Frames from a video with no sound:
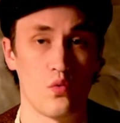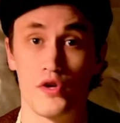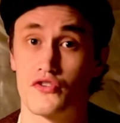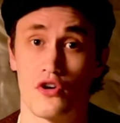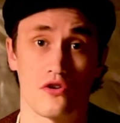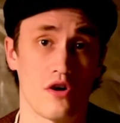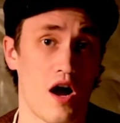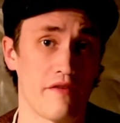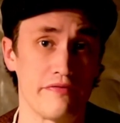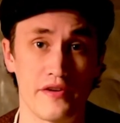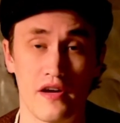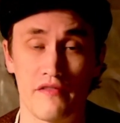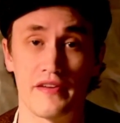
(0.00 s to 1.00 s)
which are
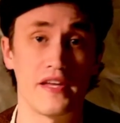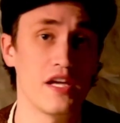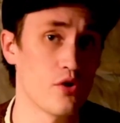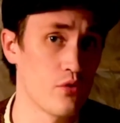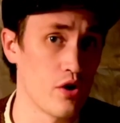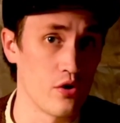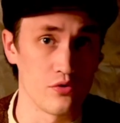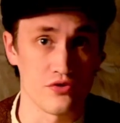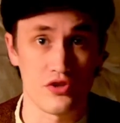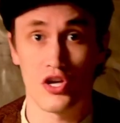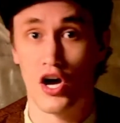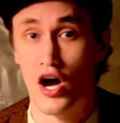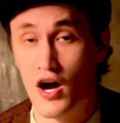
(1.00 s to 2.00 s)
often of heroes,
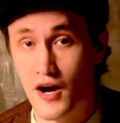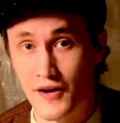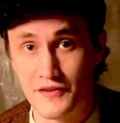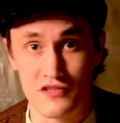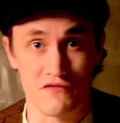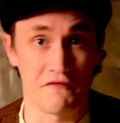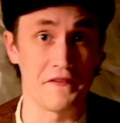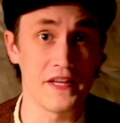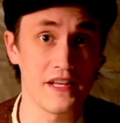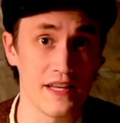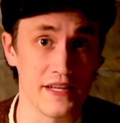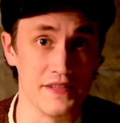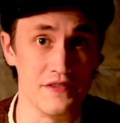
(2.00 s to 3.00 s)
gods,
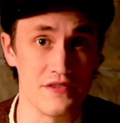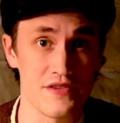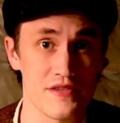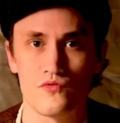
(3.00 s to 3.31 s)
villains,